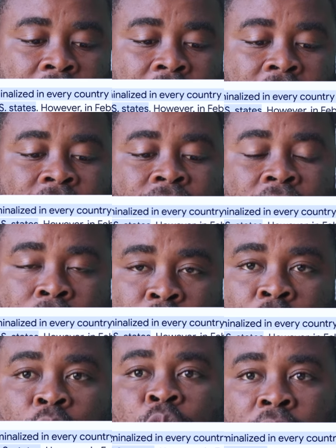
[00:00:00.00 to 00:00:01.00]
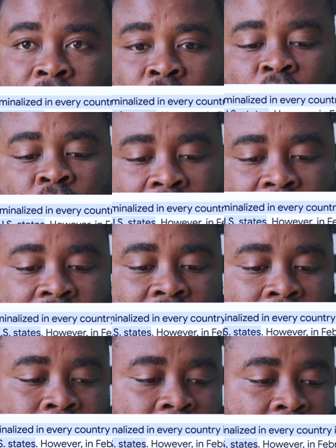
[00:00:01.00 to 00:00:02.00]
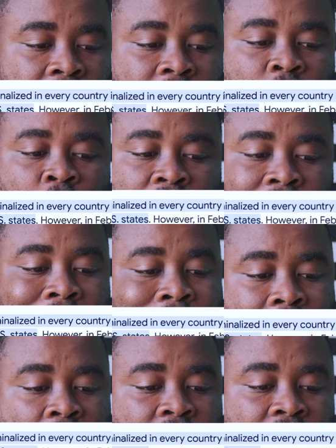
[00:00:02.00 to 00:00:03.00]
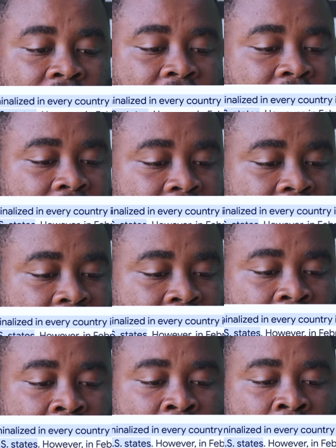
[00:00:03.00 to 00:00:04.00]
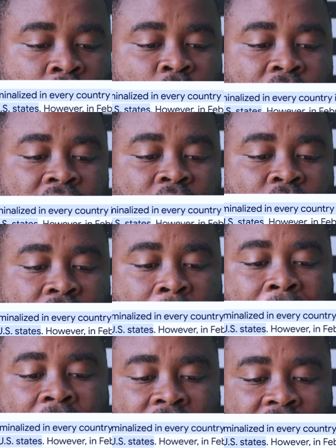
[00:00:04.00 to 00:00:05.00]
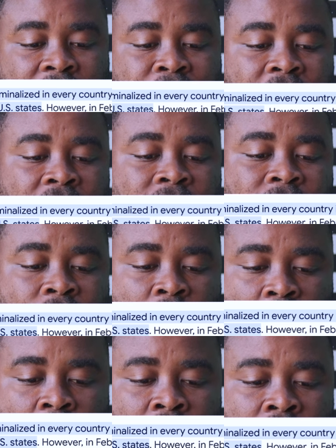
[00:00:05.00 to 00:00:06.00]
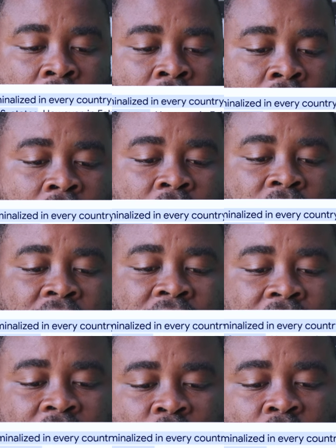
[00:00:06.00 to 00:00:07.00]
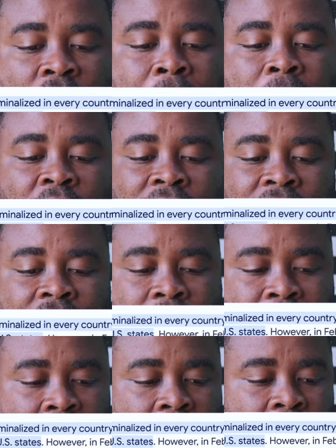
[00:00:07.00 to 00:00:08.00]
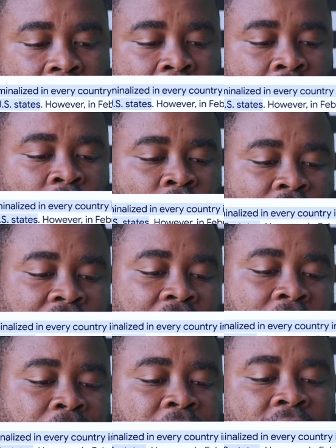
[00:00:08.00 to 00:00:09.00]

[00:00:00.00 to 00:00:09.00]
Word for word: in February 2020, the Utah House and Senate reduced the punishment for consensual polygamy, which had